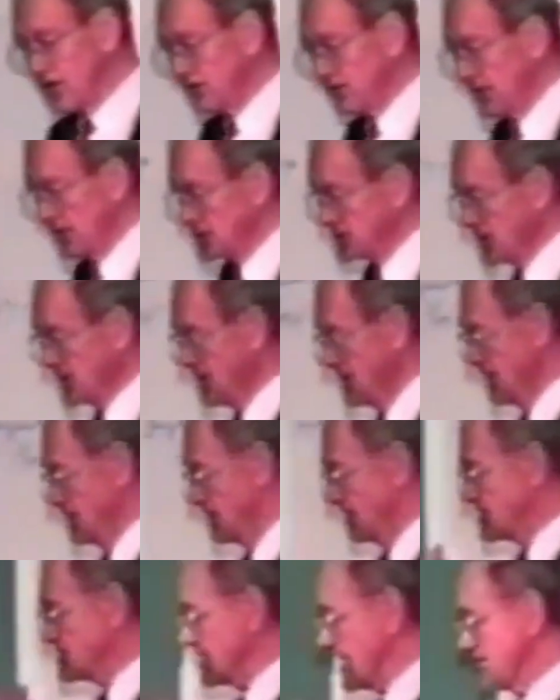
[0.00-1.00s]
here. See,
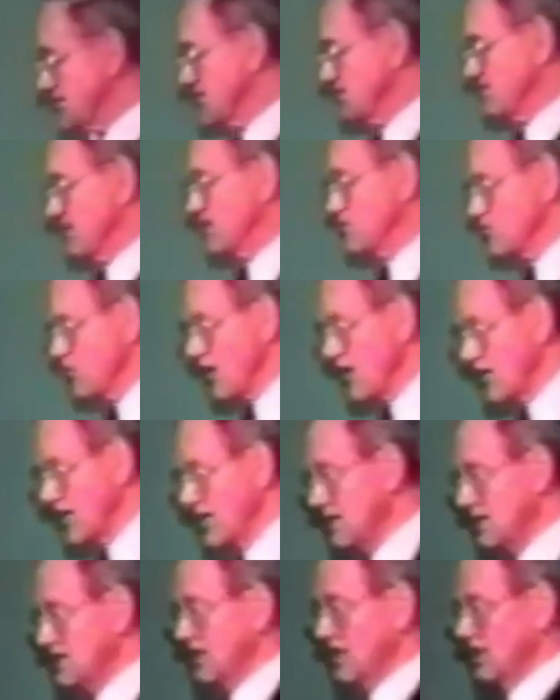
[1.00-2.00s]
these guys have been
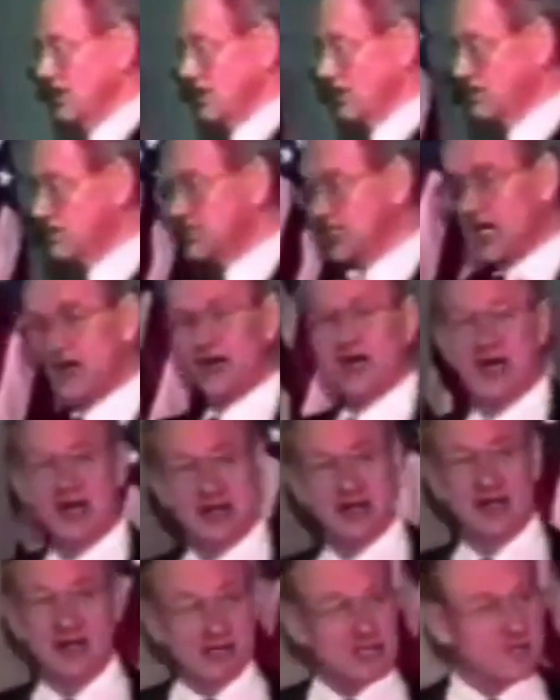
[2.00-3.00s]
running this airline
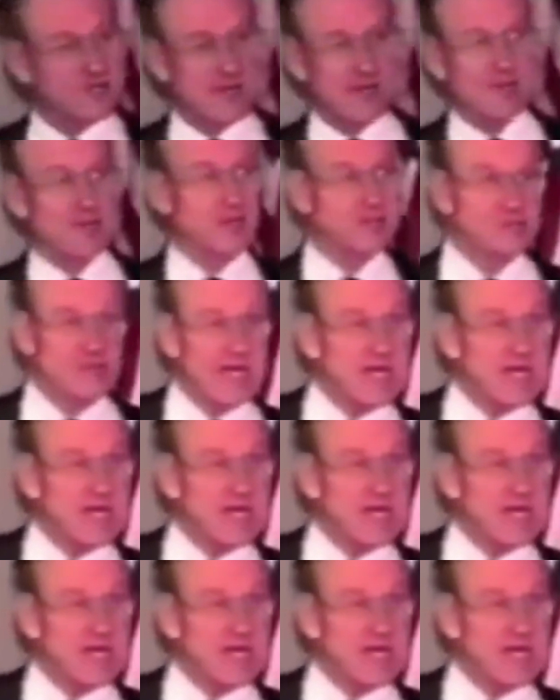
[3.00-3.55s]
on other people's